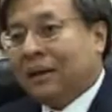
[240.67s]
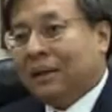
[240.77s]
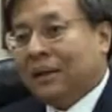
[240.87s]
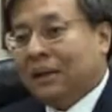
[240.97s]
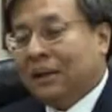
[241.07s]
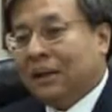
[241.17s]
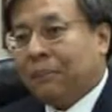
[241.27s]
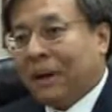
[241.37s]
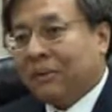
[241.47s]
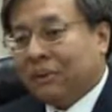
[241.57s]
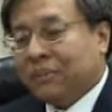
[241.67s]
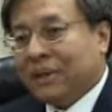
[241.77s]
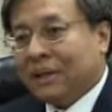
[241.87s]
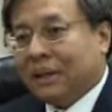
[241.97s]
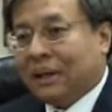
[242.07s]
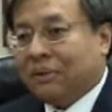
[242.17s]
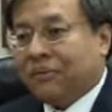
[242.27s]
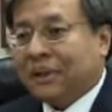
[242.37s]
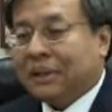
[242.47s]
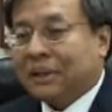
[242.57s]
Apart from that, I
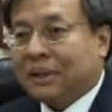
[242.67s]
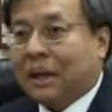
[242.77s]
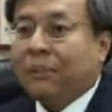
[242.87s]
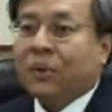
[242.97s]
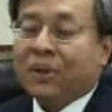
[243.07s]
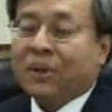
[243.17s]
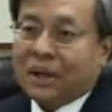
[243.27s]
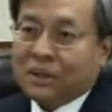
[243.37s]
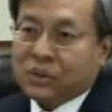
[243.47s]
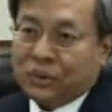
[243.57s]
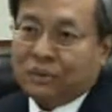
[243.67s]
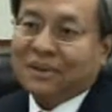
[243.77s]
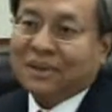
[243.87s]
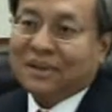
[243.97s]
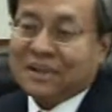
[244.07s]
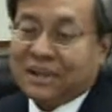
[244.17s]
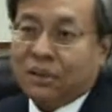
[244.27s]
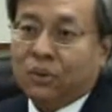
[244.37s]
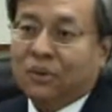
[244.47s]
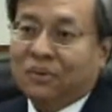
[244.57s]
think communication
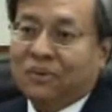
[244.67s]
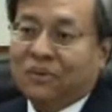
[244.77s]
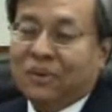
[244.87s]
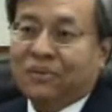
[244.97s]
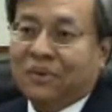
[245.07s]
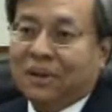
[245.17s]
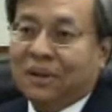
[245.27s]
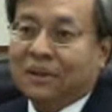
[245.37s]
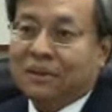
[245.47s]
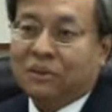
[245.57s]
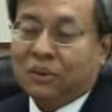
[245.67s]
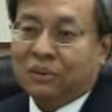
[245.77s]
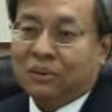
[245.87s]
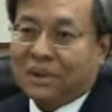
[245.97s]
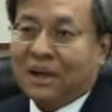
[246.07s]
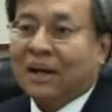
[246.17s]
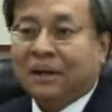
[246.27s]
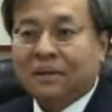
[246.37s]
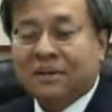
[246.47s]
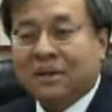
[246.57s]
skill with
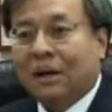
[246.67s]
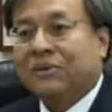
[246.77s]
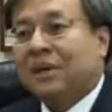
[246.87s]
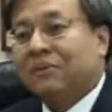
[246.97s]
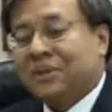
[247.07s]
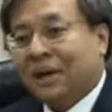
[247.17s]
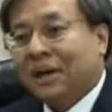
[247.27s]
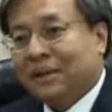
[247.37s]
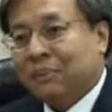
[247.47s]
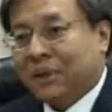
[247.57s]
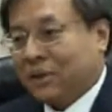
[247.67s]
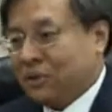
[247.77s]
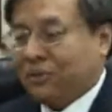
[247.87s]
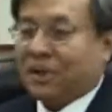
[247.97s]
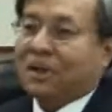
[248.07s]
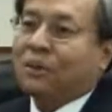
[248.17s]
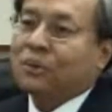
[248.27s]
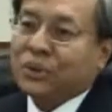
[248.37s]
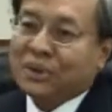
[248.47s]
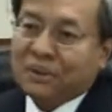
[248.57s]
clients outside of China, because of the
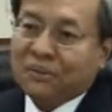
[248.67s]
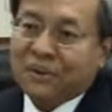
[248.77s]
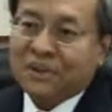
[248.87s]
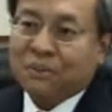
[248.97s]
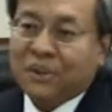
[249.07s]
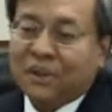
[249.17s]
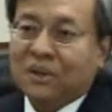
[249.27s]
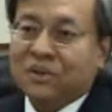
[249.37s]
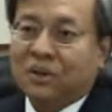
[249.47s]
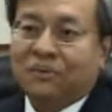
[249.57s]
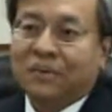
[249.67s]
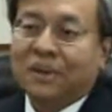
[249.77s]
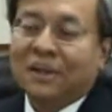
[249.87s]
culture difference, because of